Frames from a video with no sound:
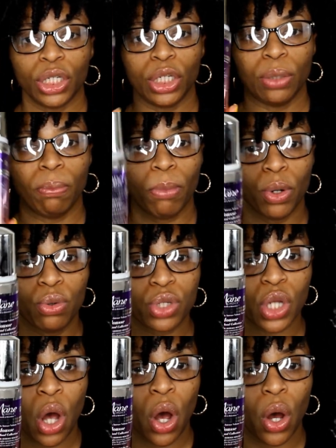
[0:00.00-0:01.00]

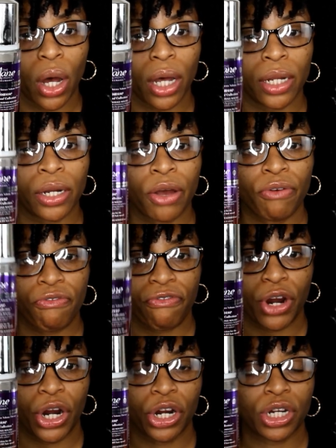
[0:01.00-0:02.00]
mousse on
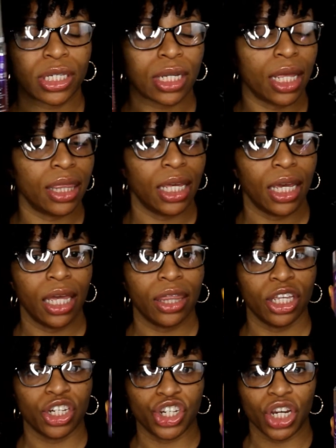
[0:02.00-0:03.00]
first and then
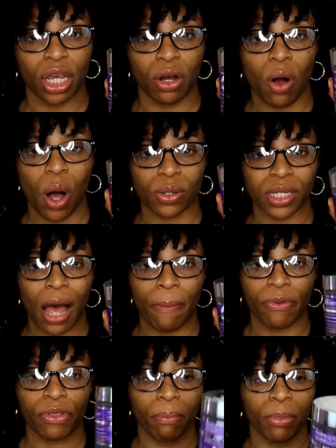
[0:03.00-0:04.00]
the gel on top
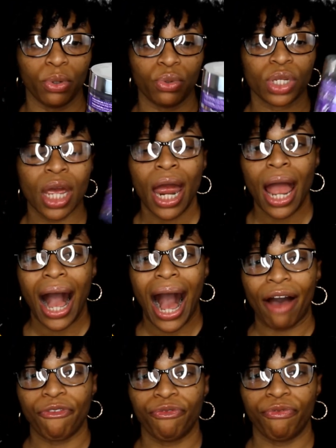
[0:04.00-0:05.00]
of the mousse.
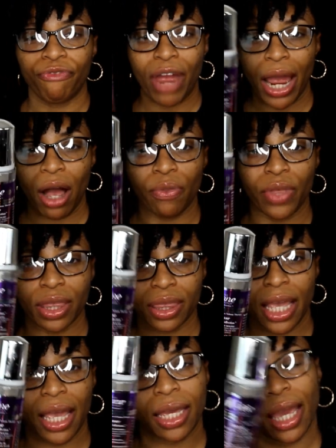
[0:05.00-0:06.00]
I found that
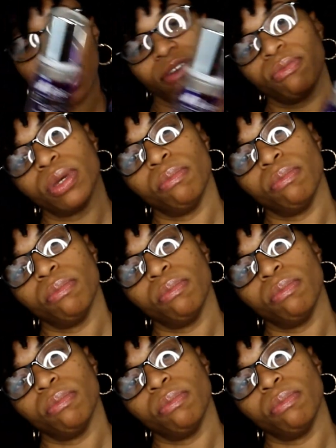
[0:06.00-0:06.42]
that gave me